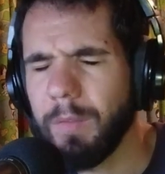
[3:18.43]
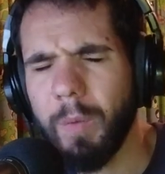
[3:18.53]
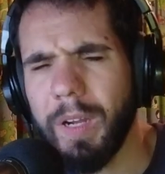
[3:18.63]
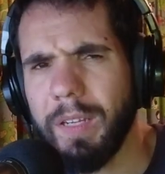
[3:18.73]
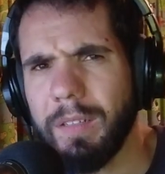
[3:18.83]

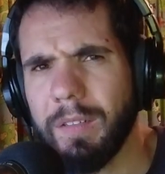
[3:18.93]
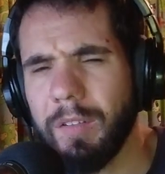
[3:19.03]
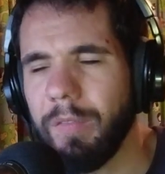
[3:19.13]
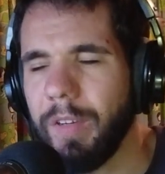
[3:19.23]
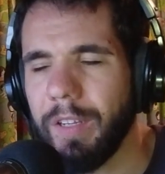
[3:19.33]
Wait,
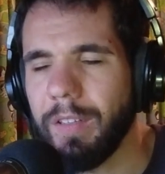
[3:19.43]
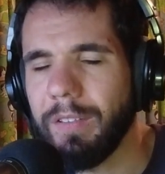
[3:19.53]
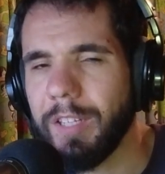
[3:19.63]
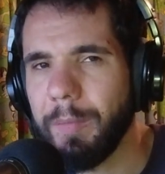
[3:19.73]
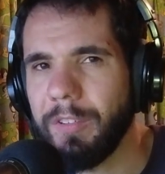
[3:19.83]
video, you
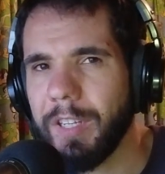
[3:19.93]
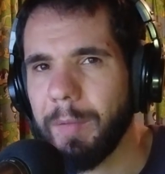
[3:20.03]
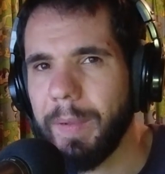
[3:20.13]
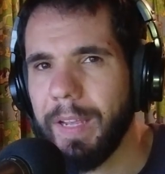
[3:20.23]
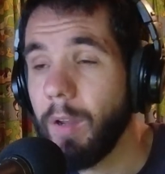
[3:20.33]
see me
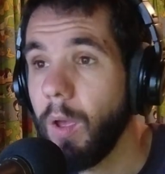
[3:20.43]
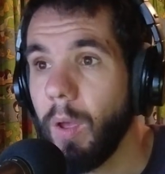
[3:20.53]
shaking my head.